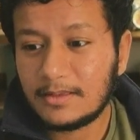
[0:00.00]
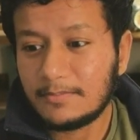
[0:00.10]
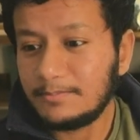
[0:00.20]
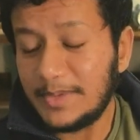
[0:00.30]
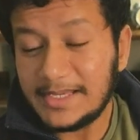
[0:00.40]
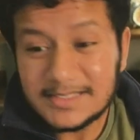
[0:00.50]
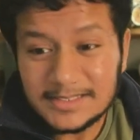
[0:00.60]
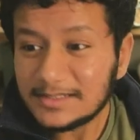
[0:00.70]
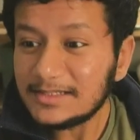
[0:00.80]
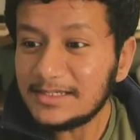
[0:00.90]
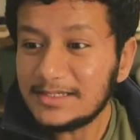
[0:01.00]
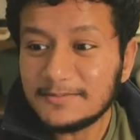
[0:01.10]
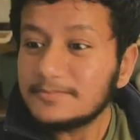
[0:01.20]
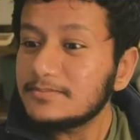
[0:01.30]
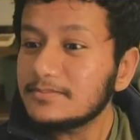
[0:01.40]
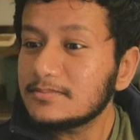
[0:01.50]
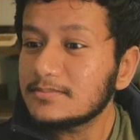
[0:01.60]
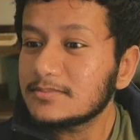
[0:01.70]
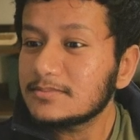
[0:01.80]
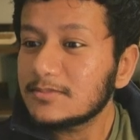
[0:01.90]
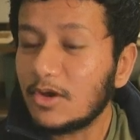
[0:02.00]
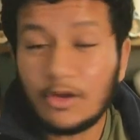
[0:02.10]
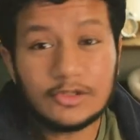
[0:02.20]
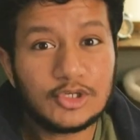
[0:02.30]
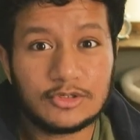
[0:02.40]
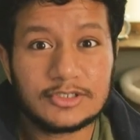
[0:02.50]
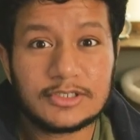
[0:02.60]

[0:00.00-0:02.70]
basically alters